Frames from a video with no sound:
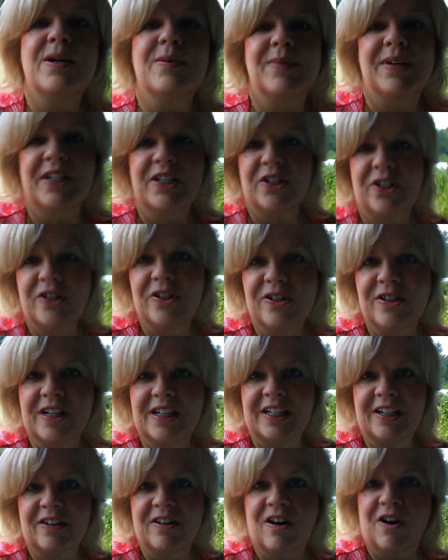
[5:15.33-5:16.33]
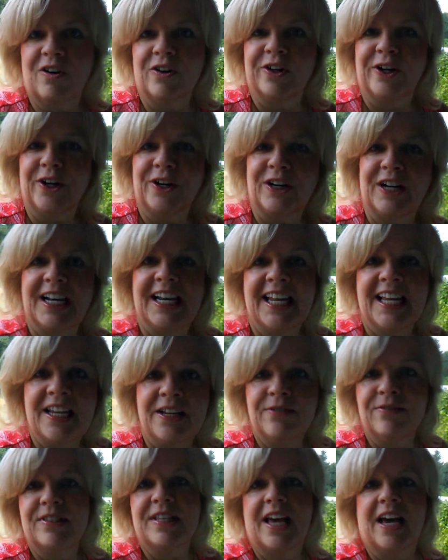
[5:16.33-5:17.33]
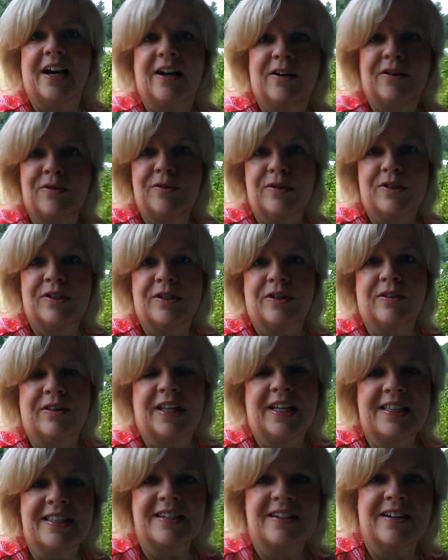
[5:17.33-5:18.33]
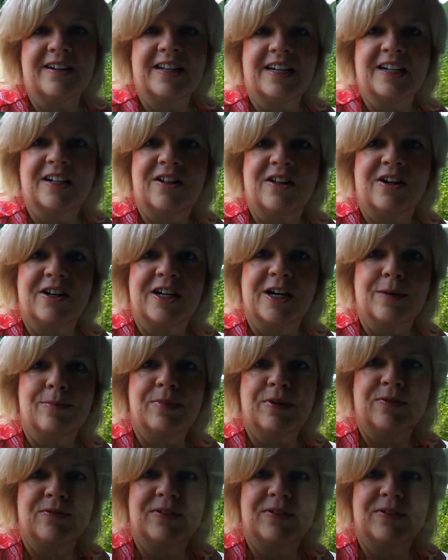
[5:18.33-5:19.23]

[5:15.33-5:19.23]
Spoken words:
Make sure you clear all your leaves out so that's not going to clog up your